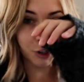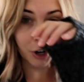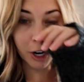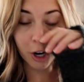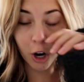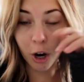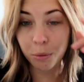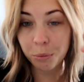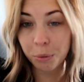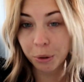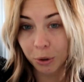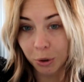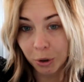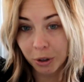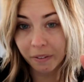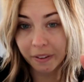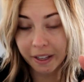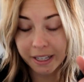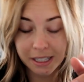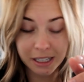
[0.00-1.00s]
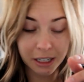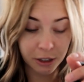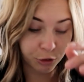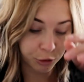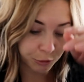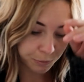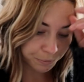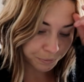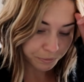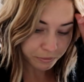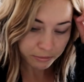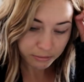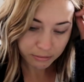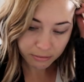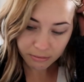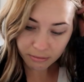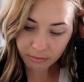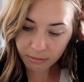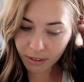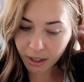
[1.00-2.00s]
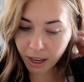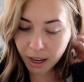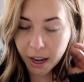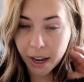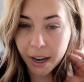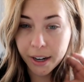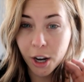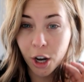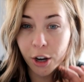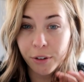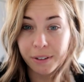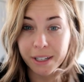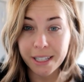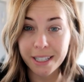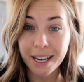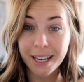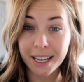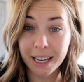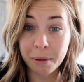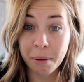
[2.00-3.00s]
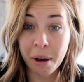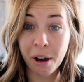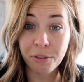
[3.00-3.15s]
crack on with all of that stuff and hopefully take him